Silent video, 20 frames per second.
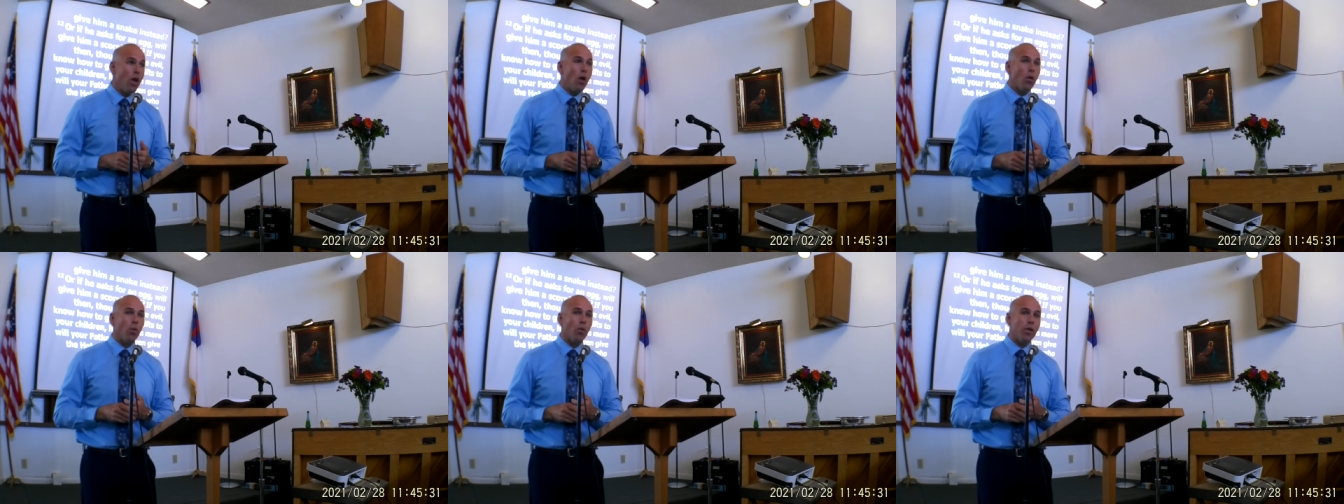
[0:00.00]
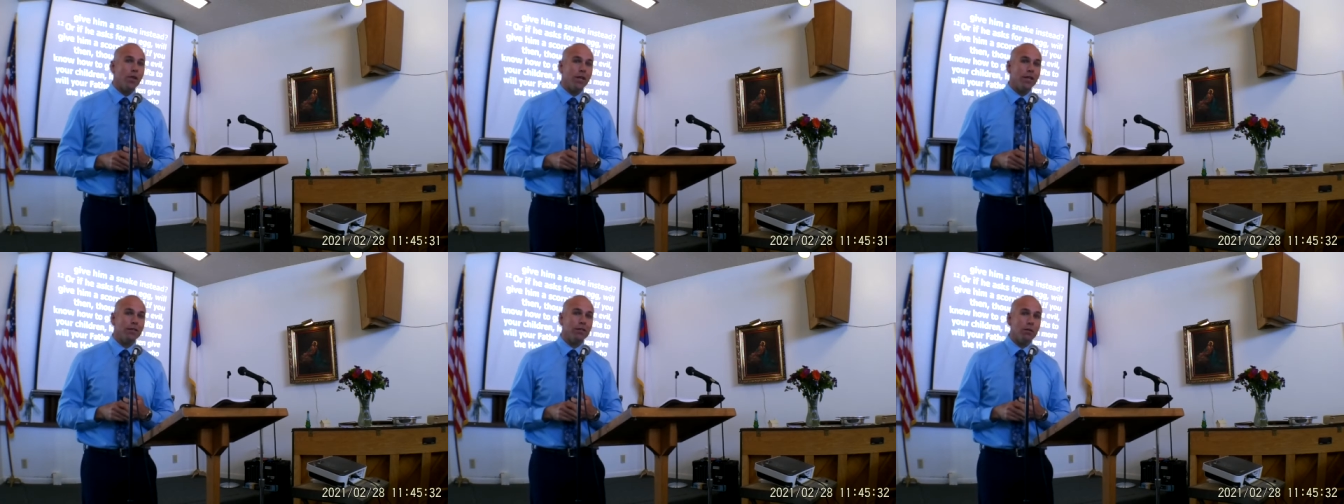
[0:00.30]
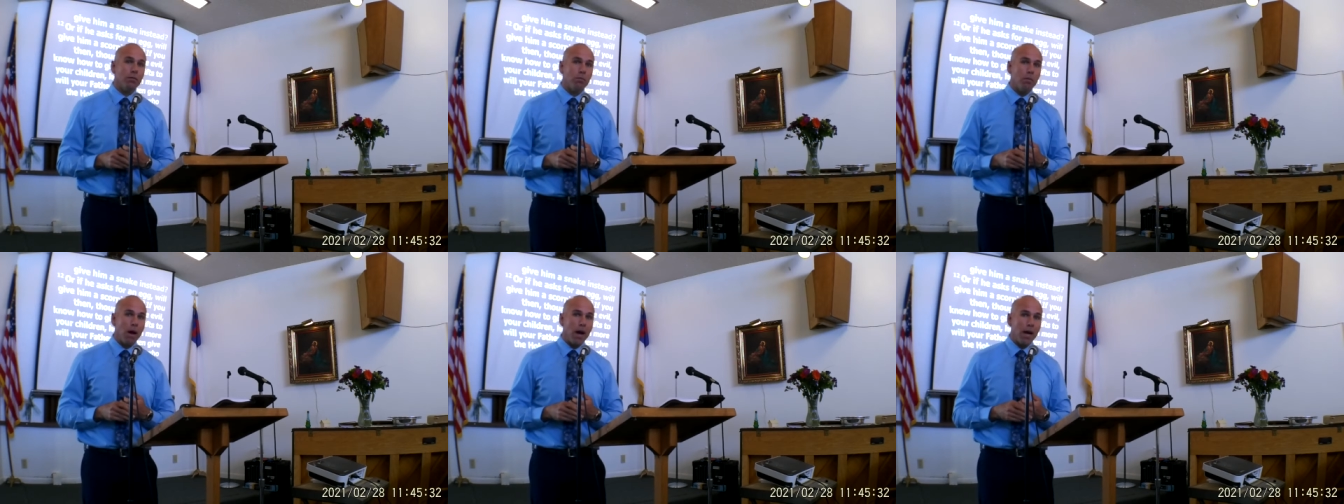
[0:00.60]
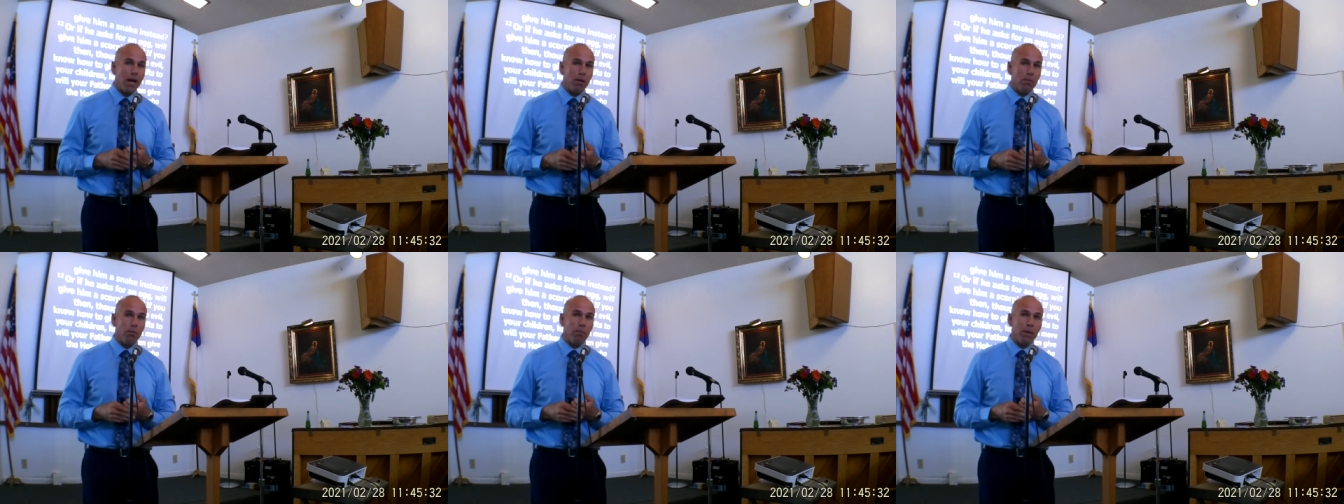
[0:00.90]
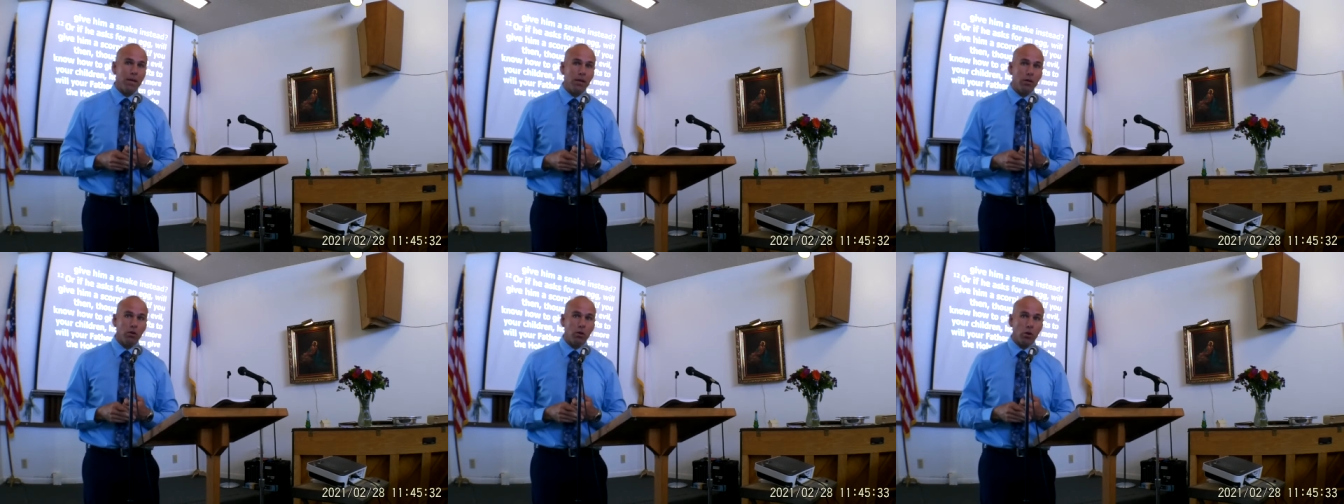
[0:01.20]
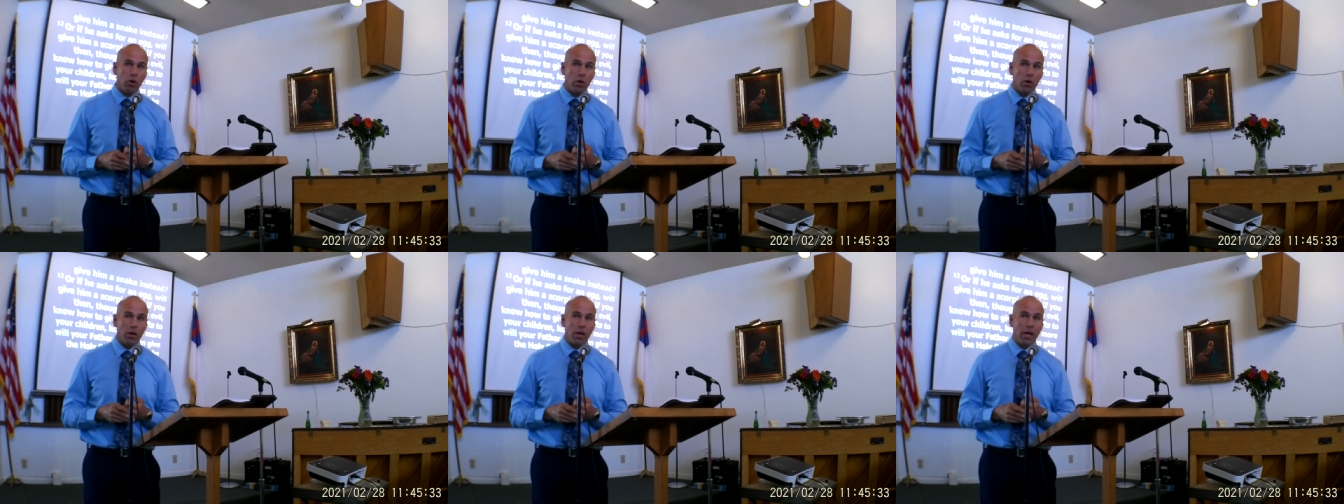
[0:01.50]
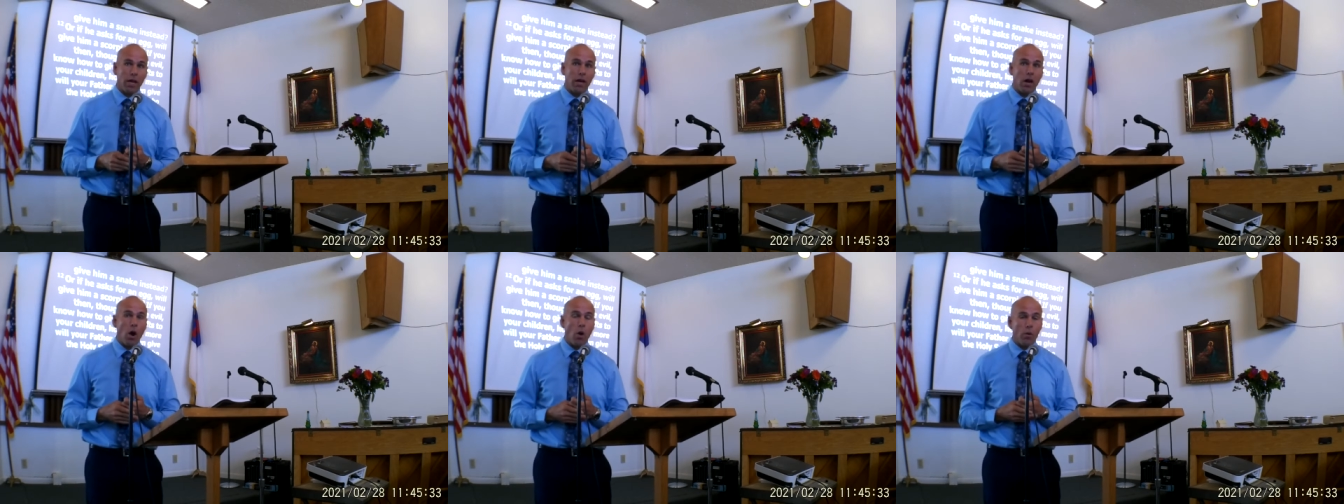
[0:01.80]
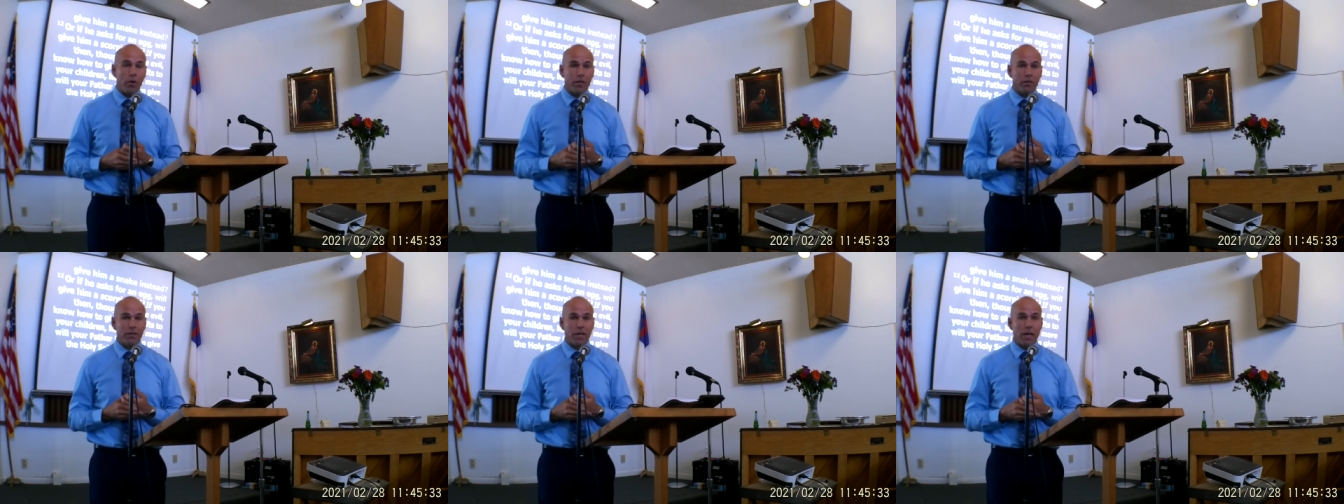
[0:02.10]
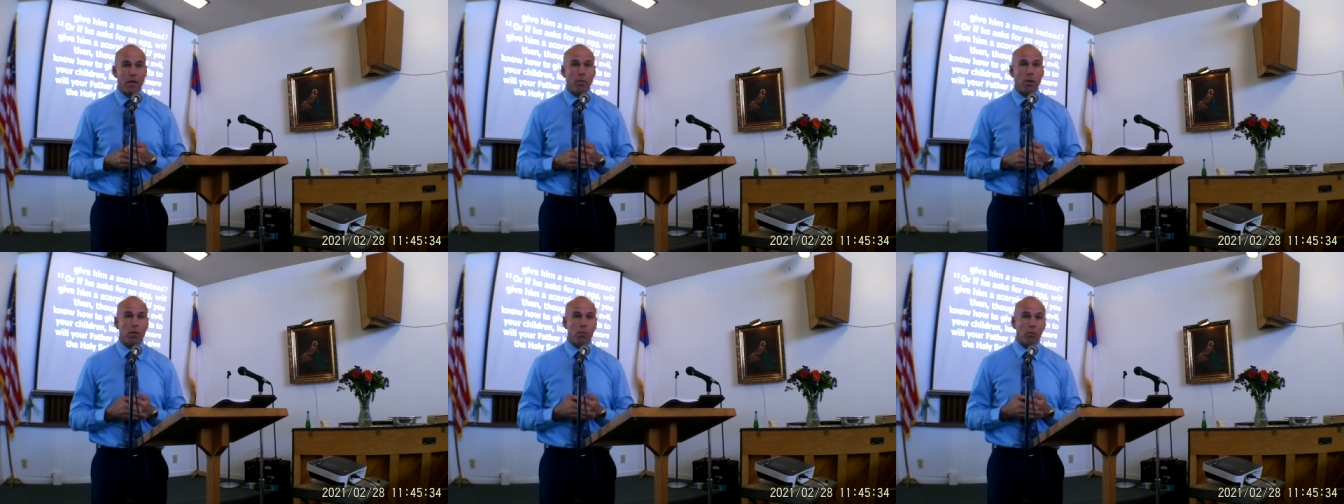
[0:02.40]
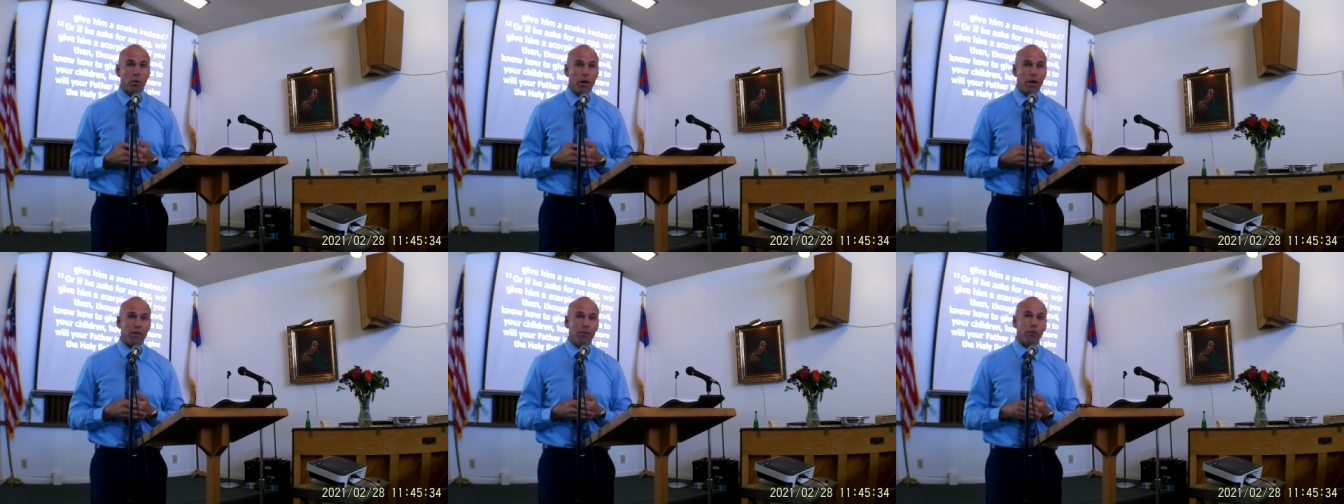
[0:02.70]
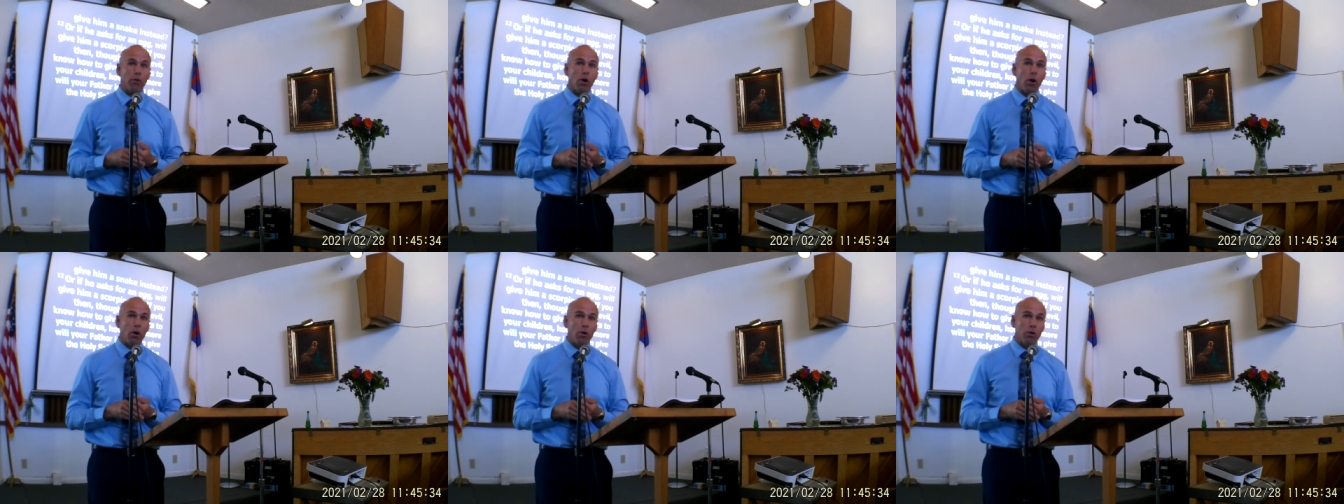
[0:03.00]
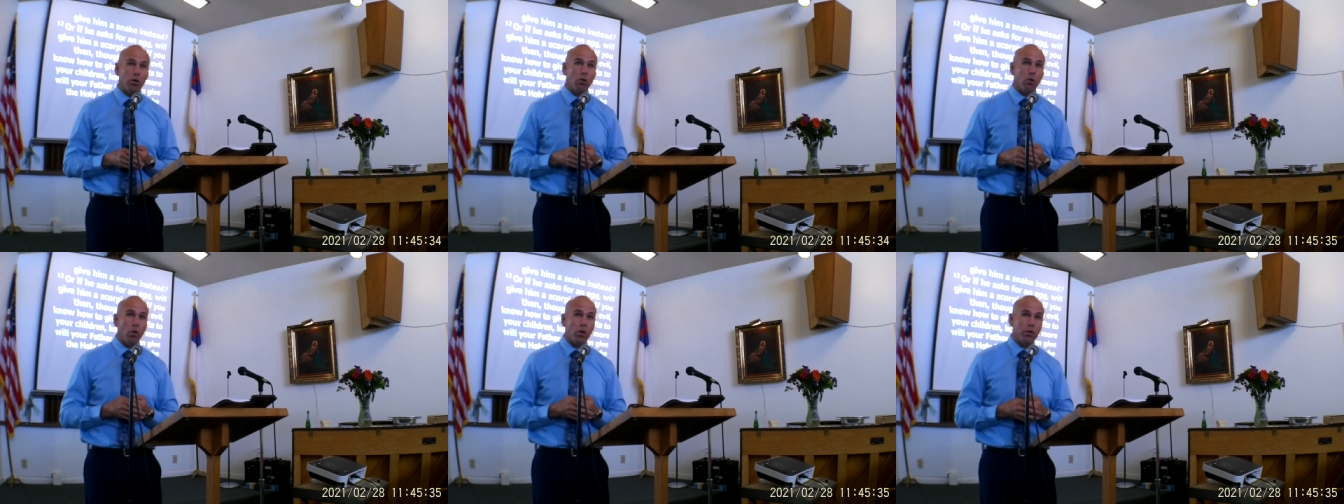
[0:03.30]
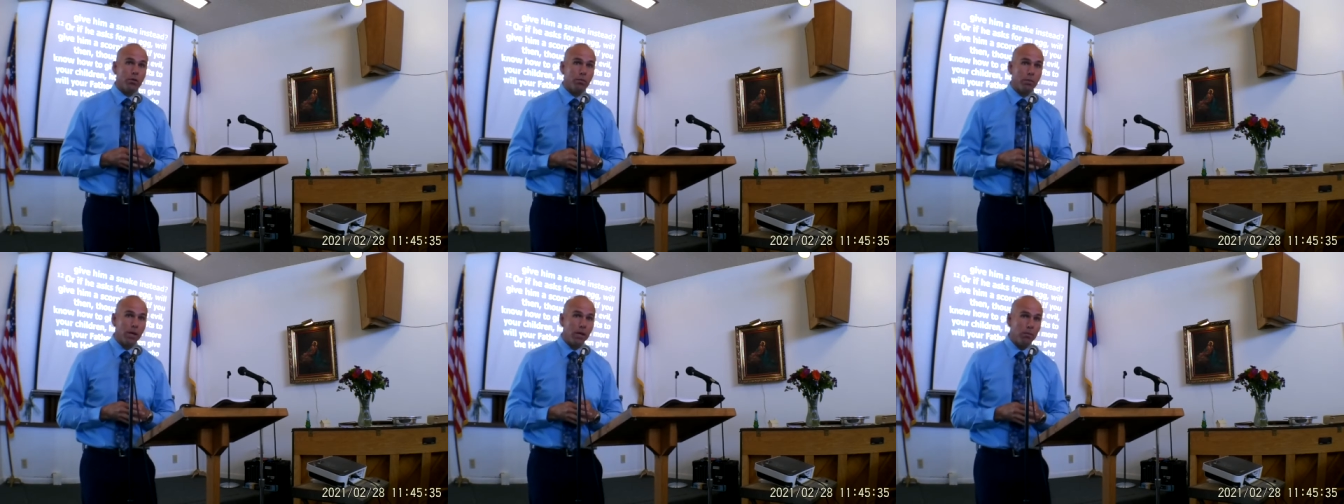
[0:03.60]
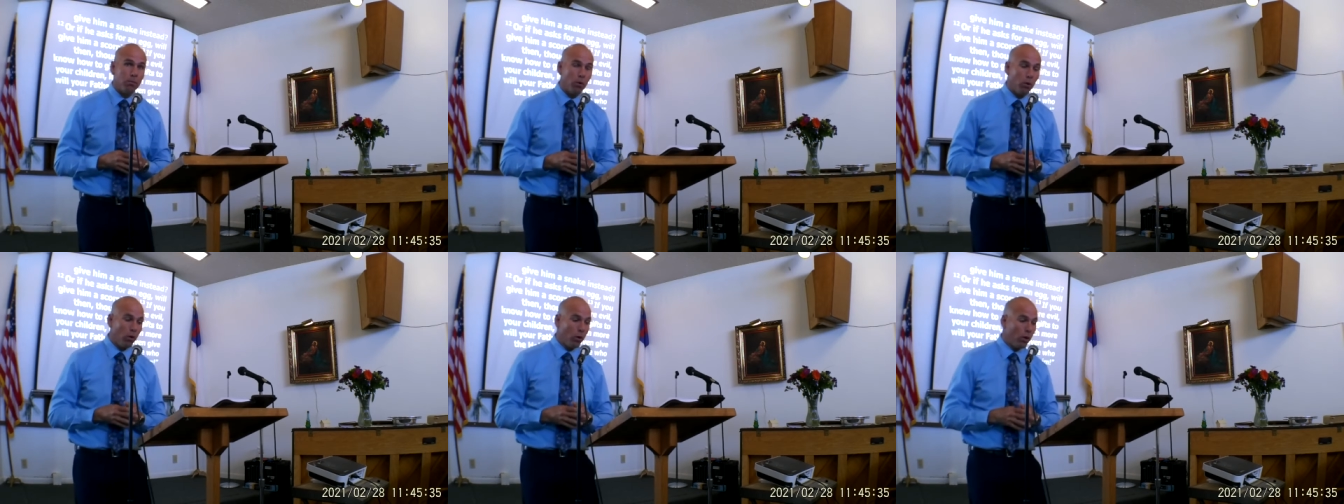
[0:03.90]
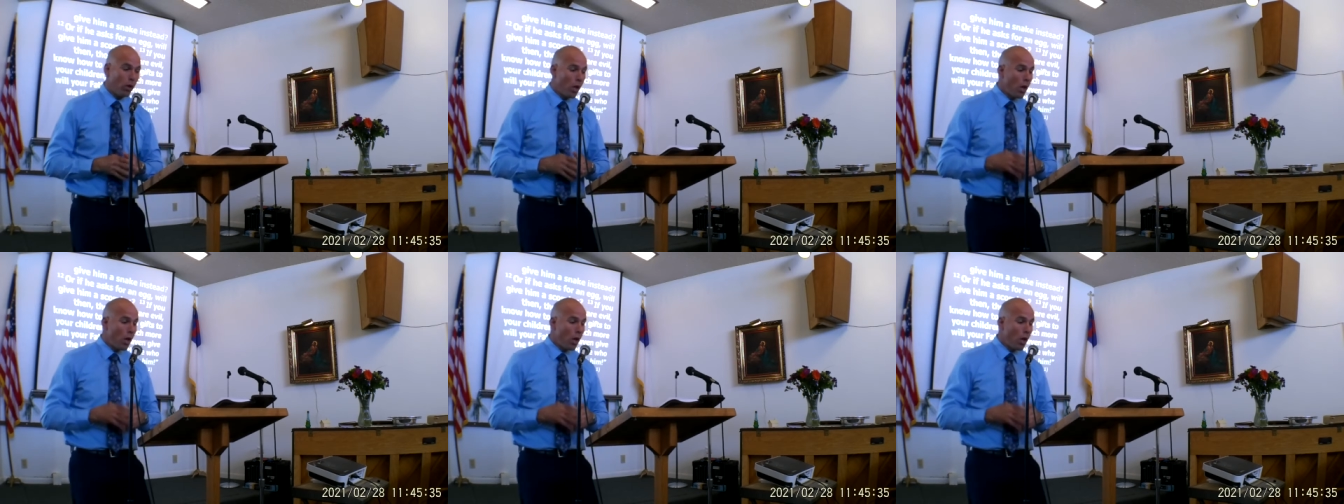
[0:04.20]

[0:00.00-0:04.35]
With this in mind, be alert and always keep on praying for all the Lord's people.